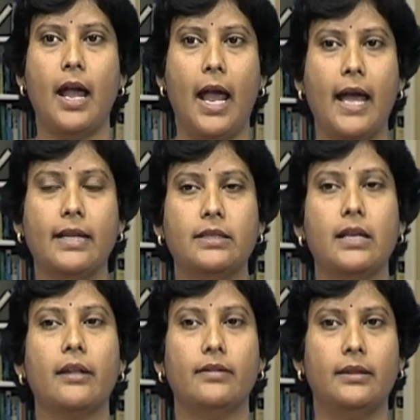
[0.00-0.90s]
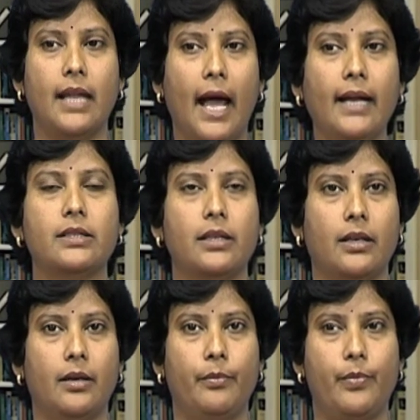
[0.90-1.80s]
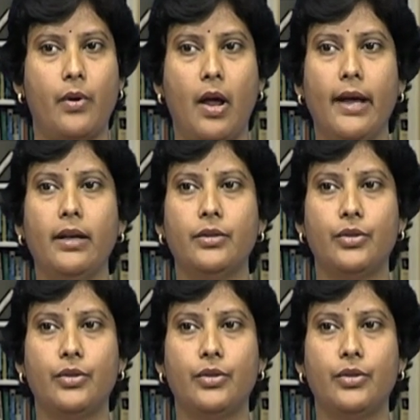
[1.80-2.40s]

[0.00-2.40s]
and that prior